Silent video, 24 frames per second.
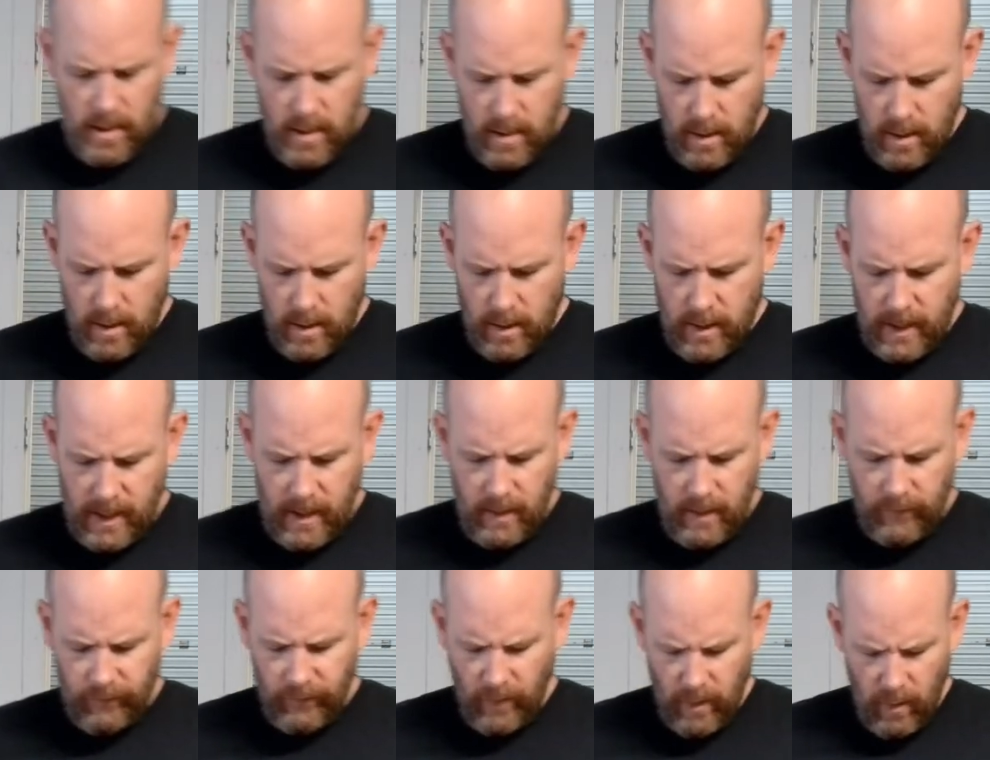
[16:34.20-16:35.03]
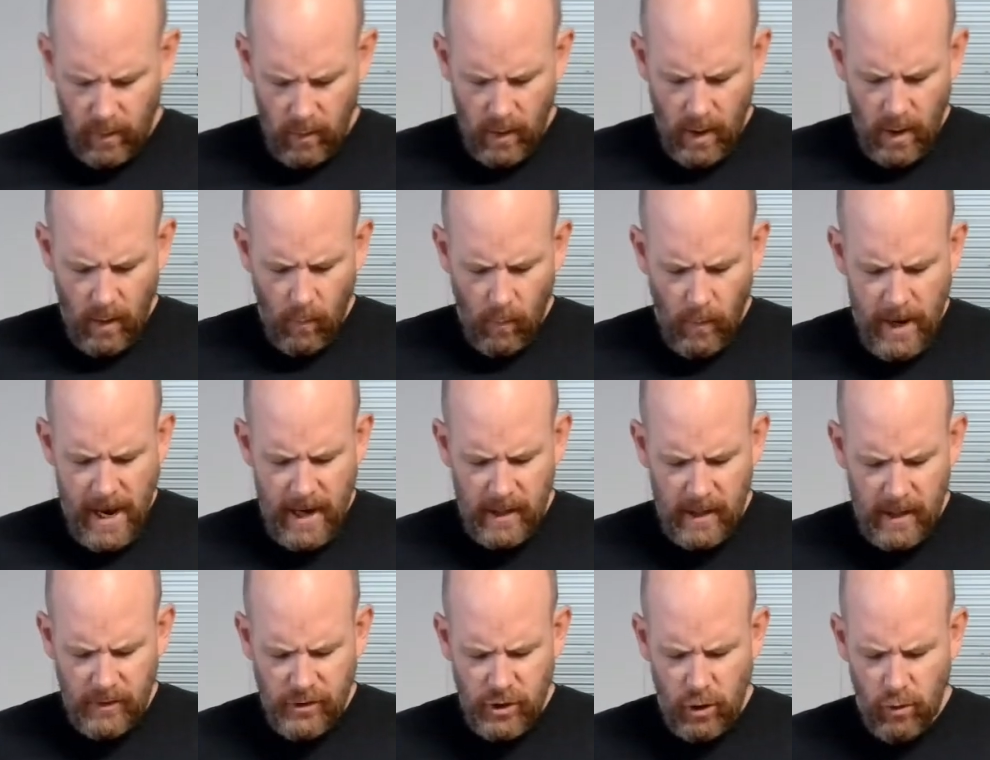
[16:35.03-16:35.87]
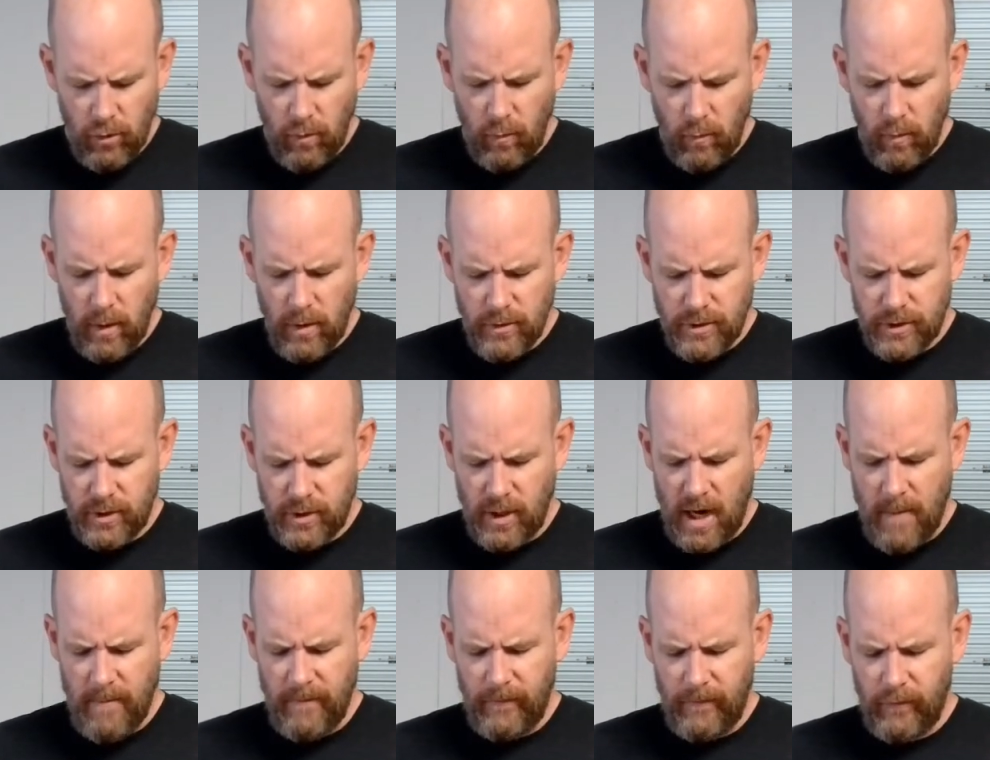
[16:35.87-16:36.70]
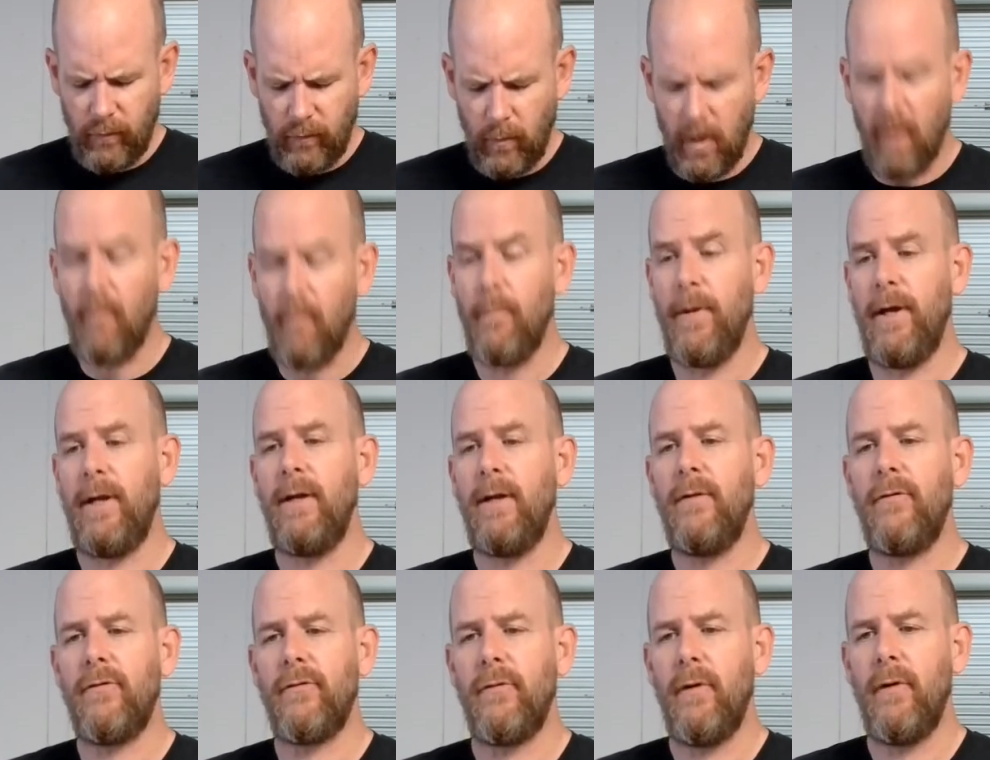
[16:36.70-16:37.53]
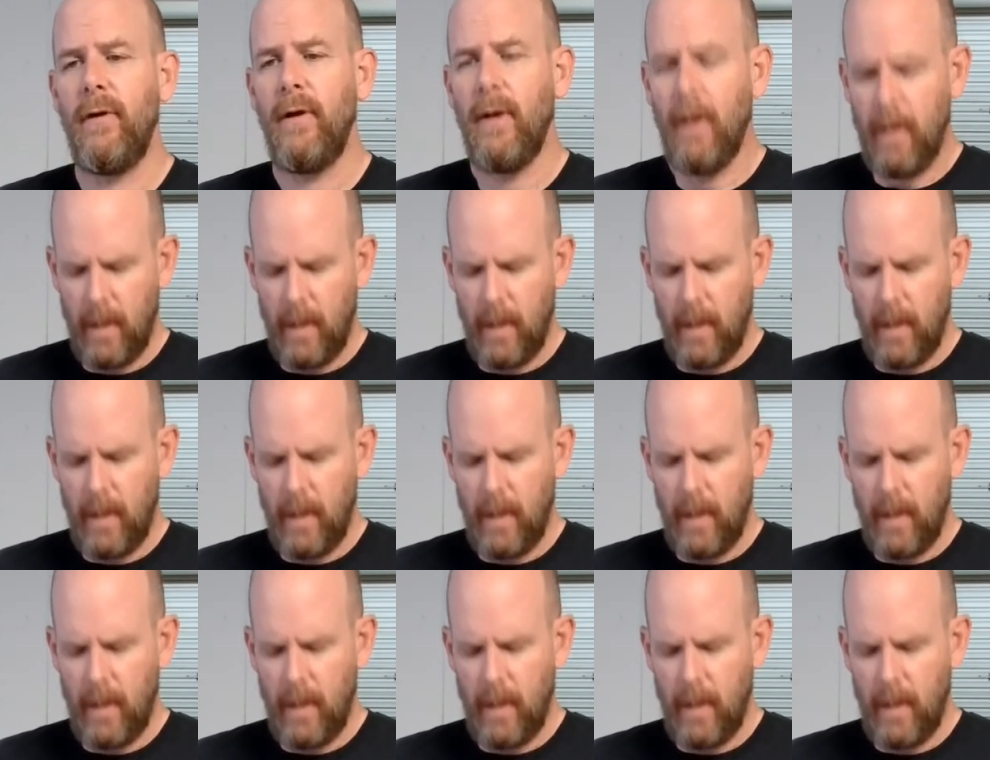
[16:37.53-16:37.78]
Okay, so we had a total roast time of 12 minutes.